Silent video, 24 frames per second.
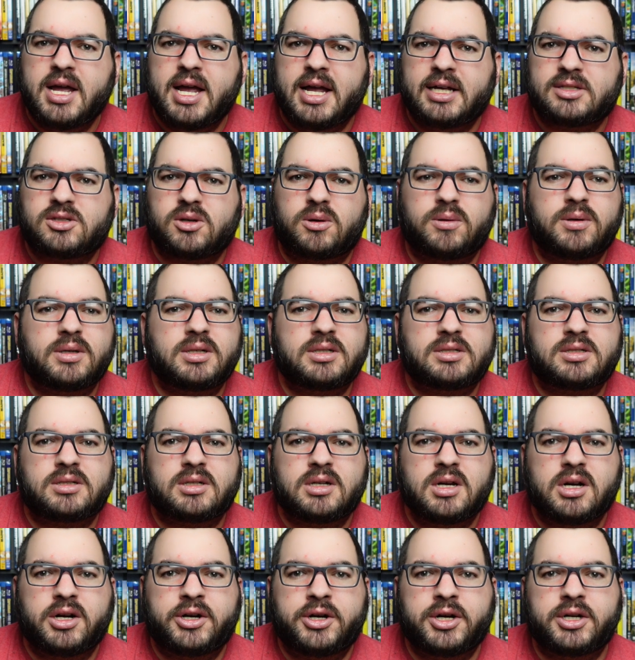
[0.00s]
It's always
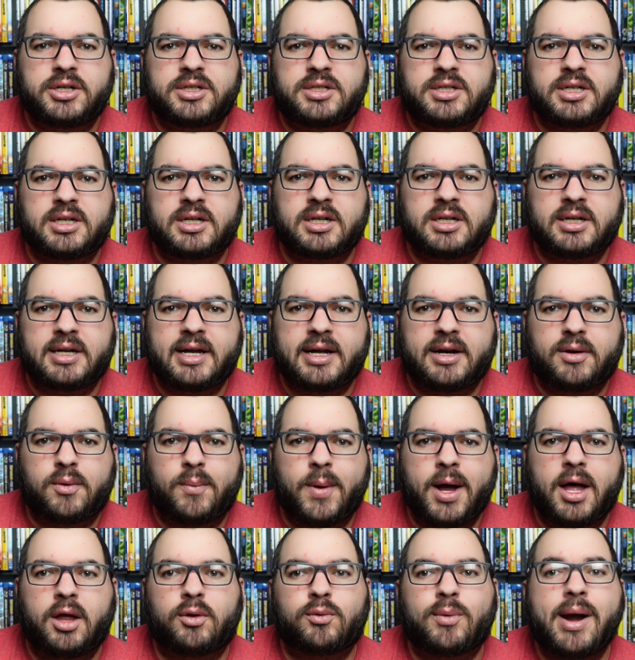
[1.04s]
good to get a
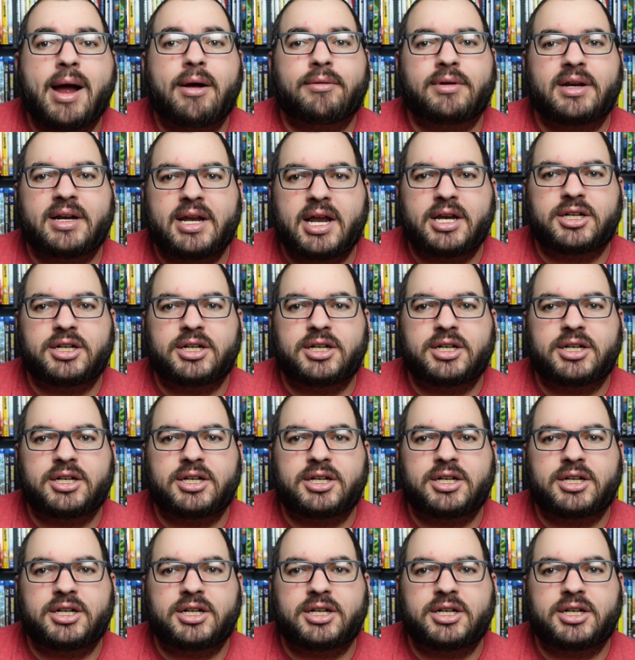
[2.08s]
well-rounded